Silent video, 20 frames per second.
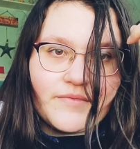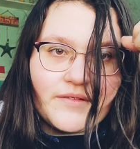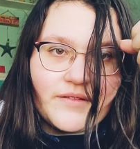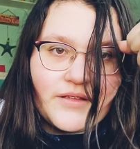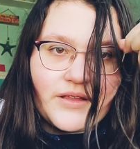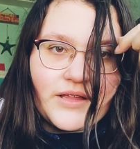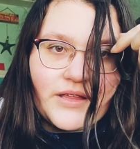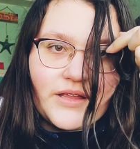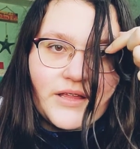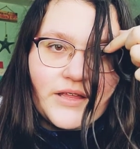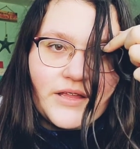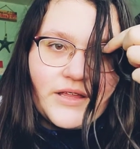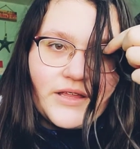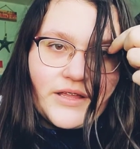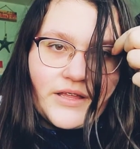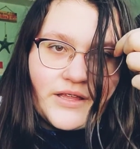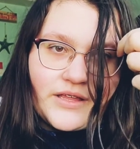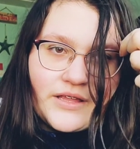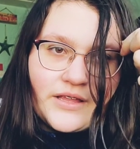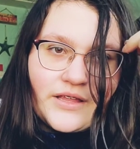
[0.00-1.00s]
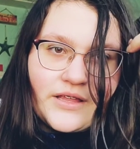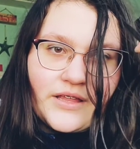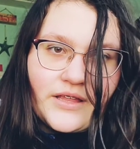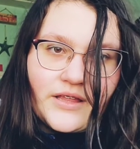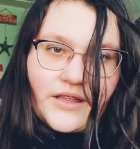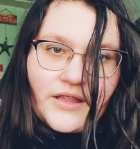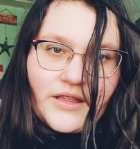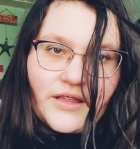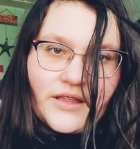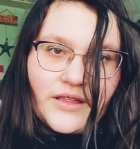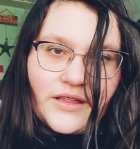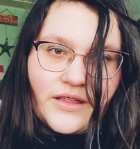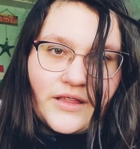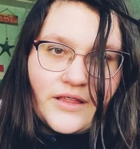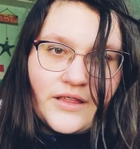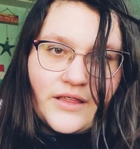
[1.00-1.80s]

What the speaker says: No one is speaking in this clip.